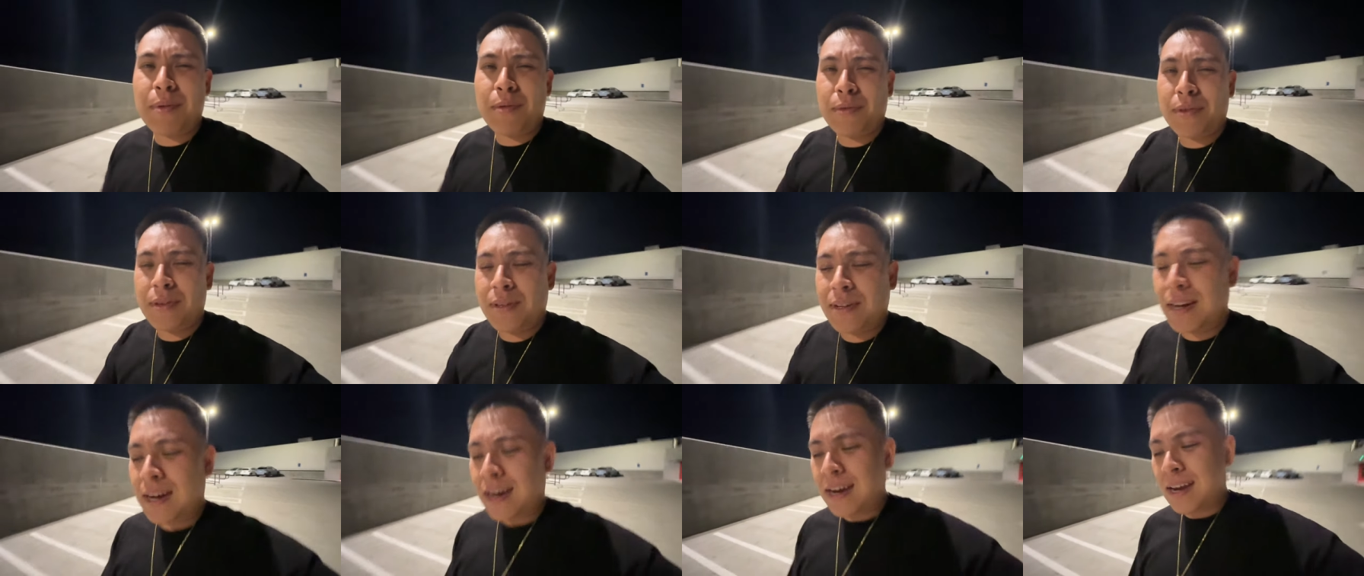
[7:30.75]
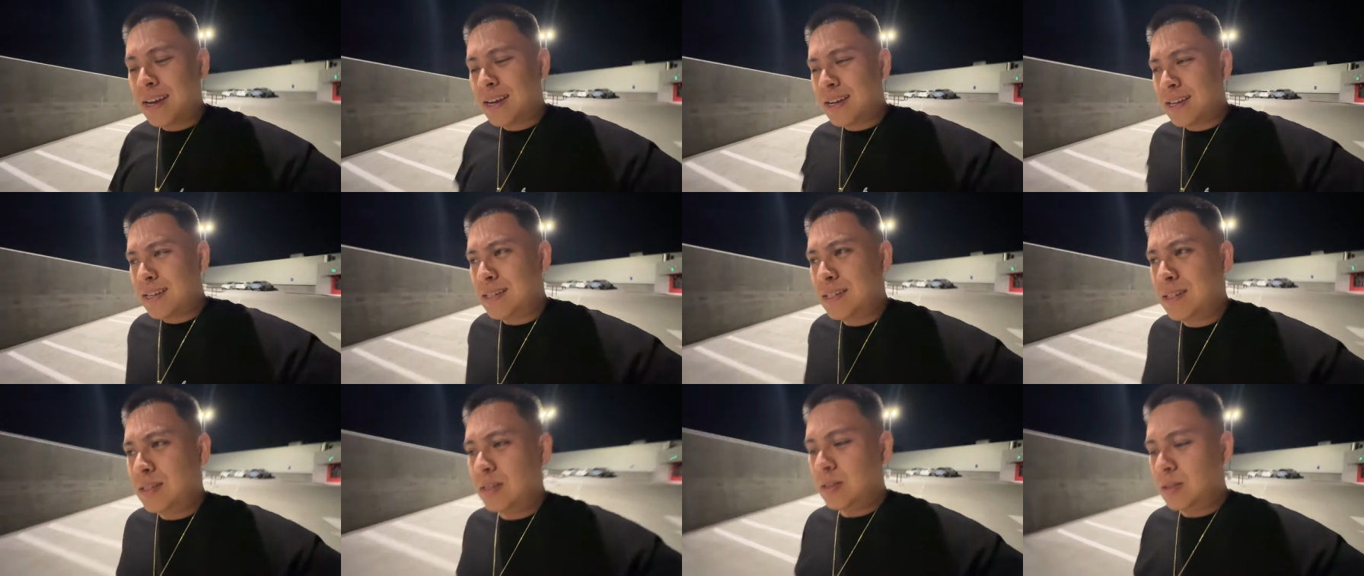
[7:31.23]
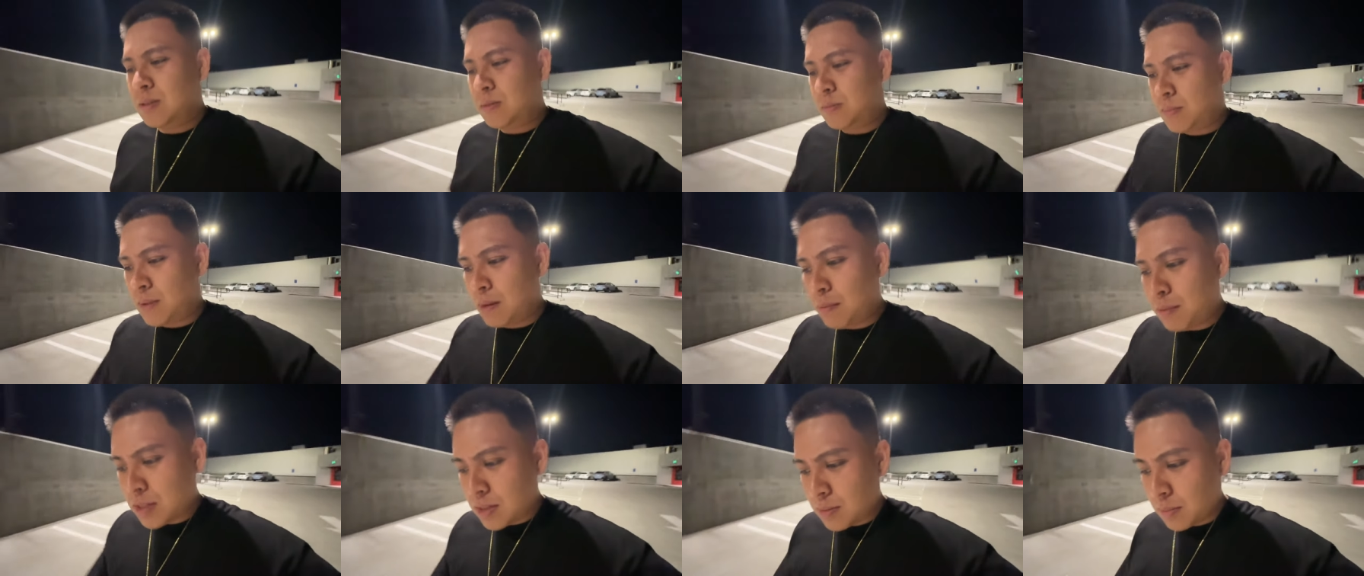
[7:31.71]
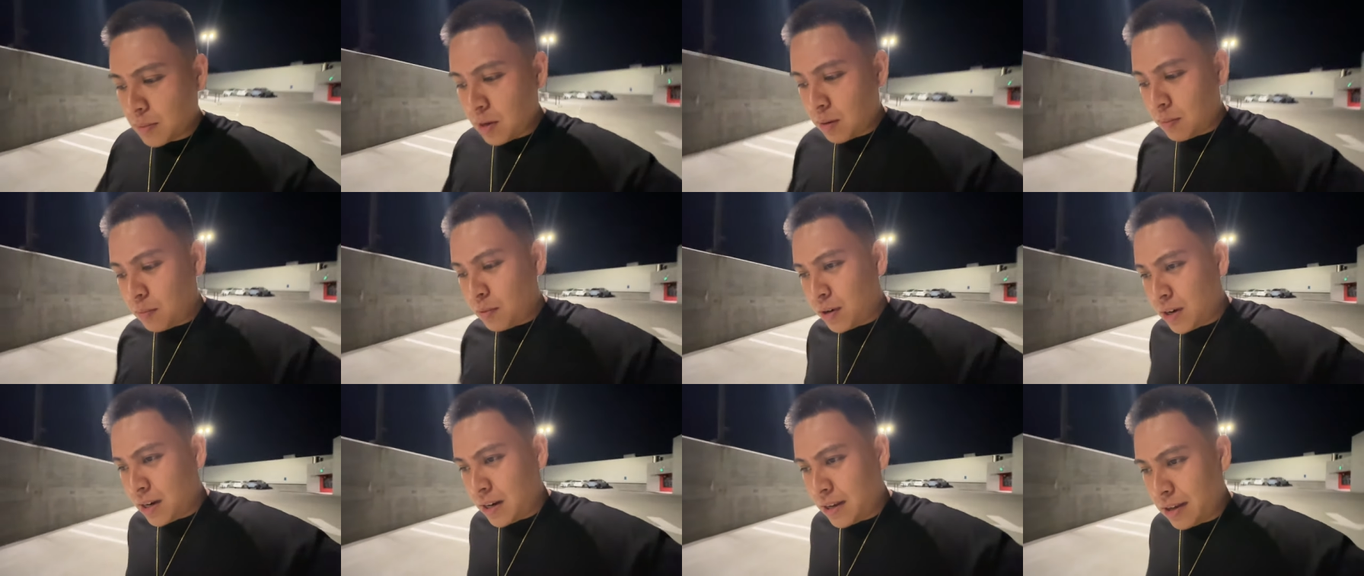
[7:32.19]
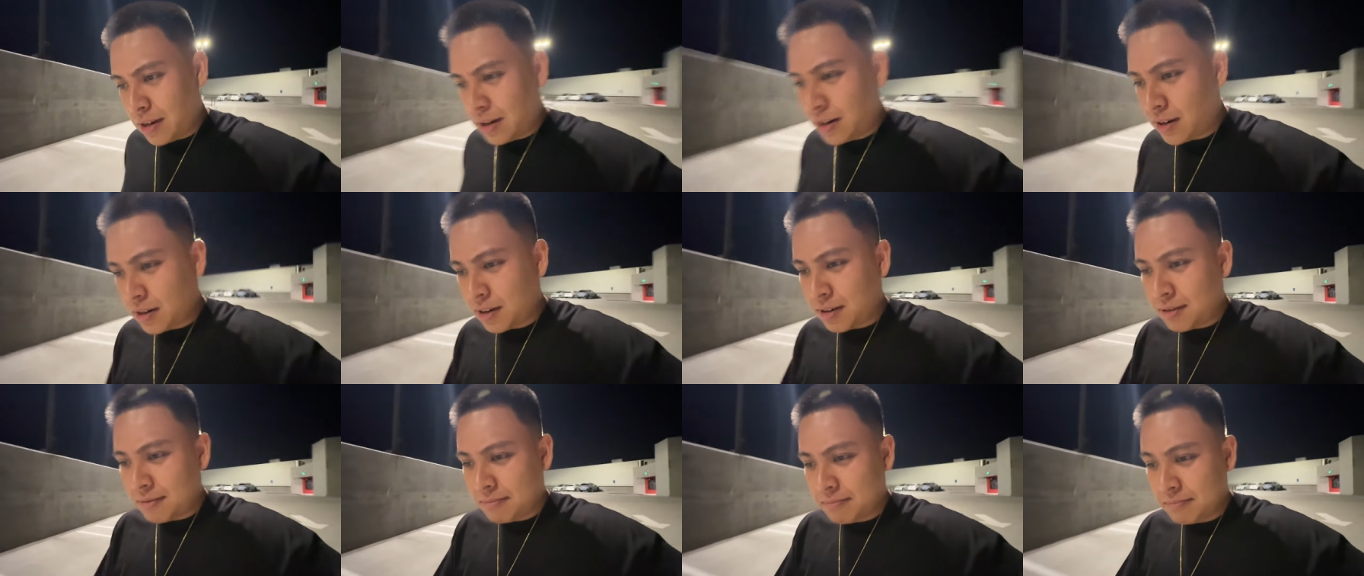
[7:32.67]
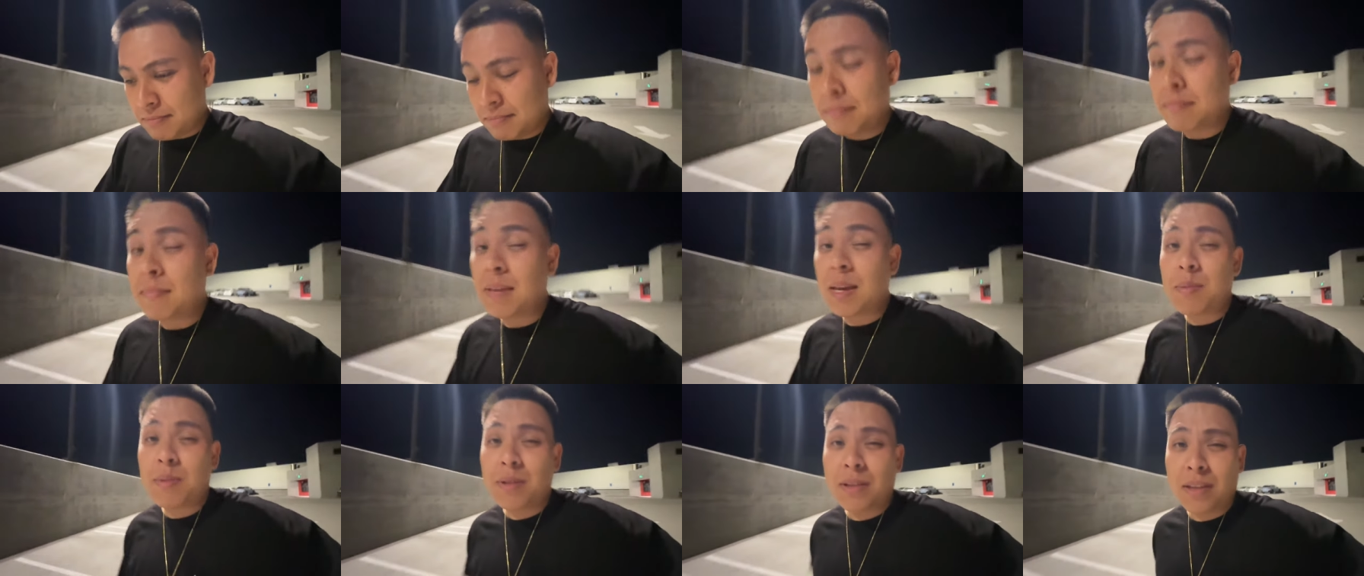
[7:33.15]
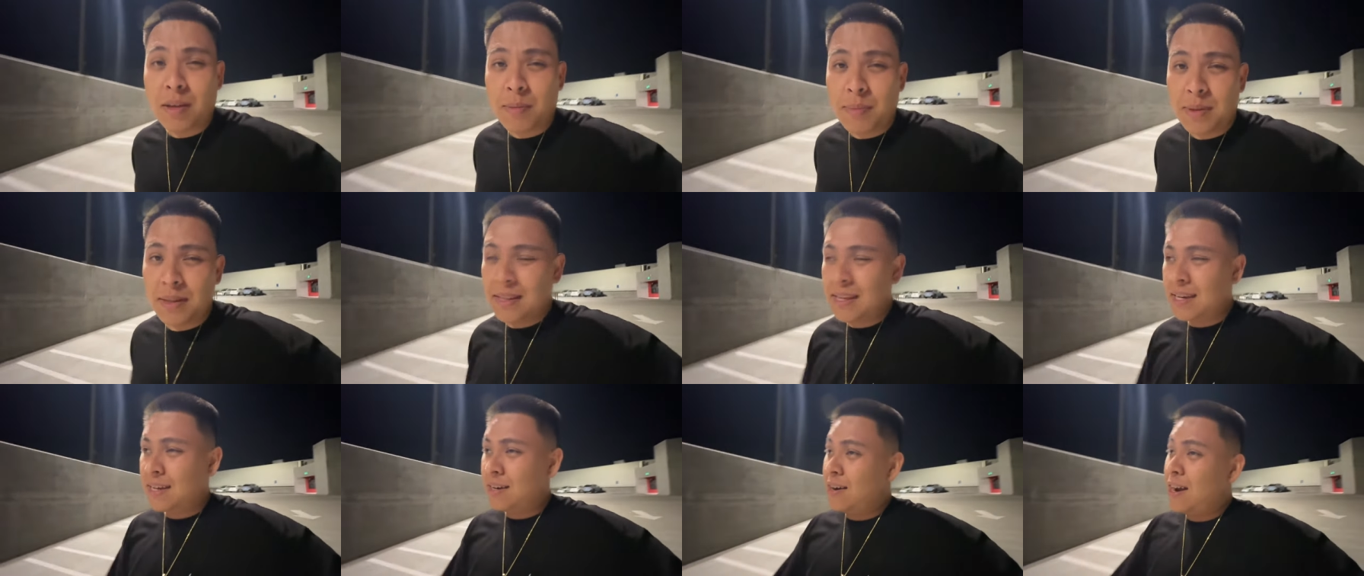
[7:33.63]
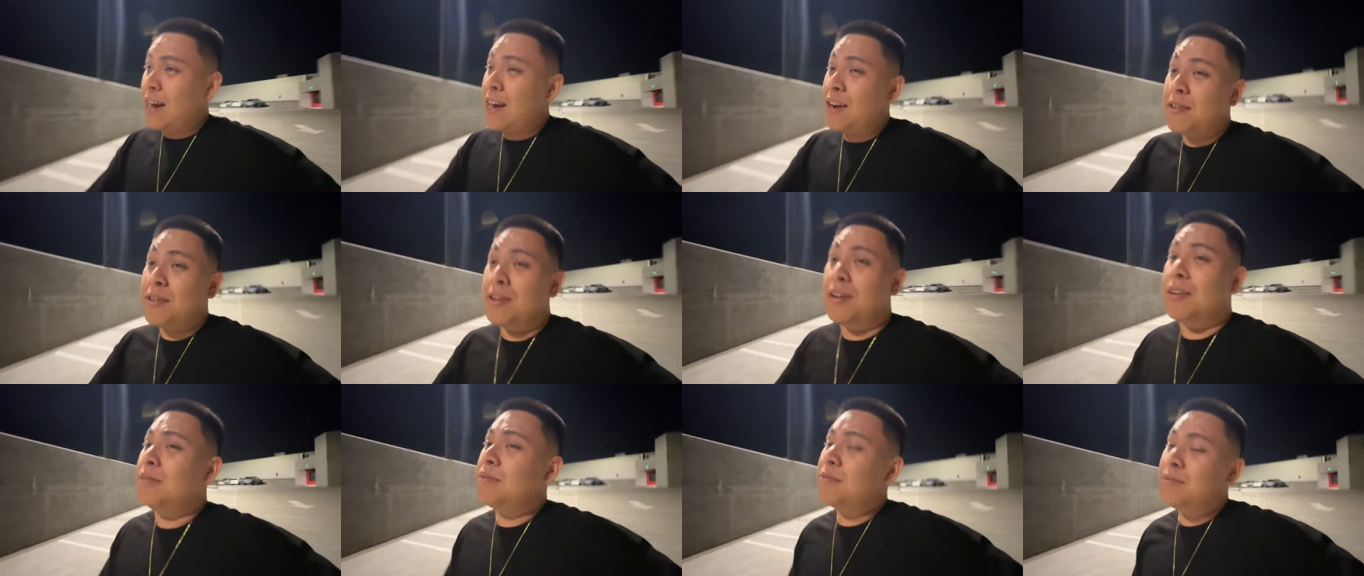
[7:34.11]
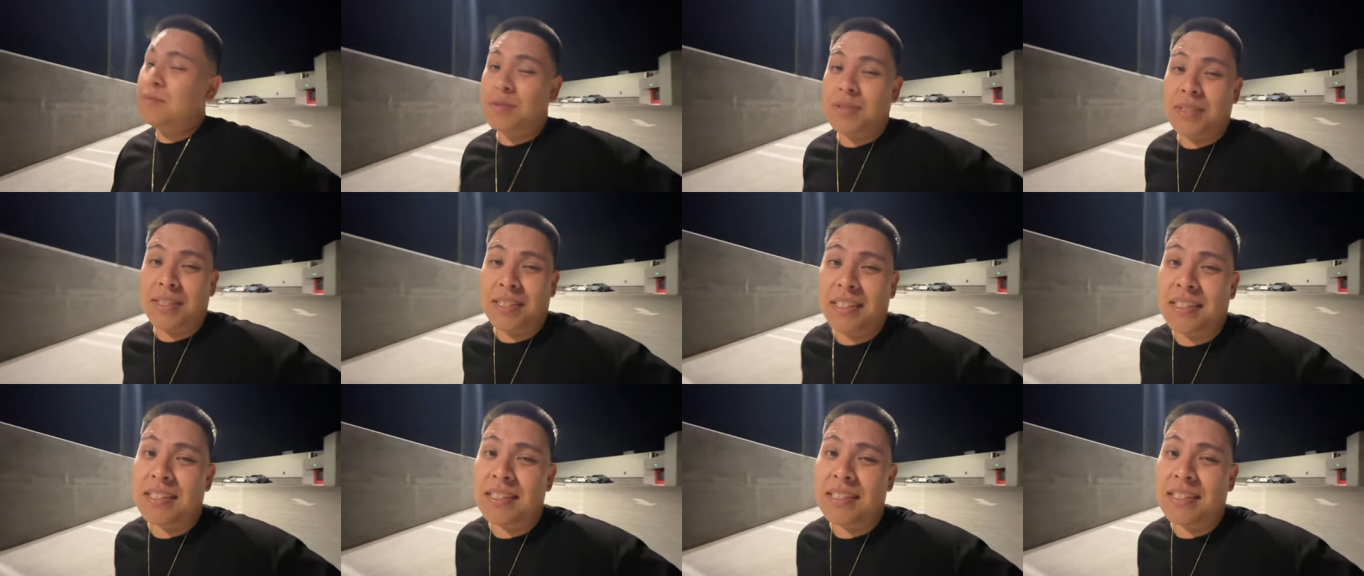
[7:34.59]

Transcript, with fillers: in with you guys maybe tomorrow morning or maybe a little bit later. I don't know. We'll see. I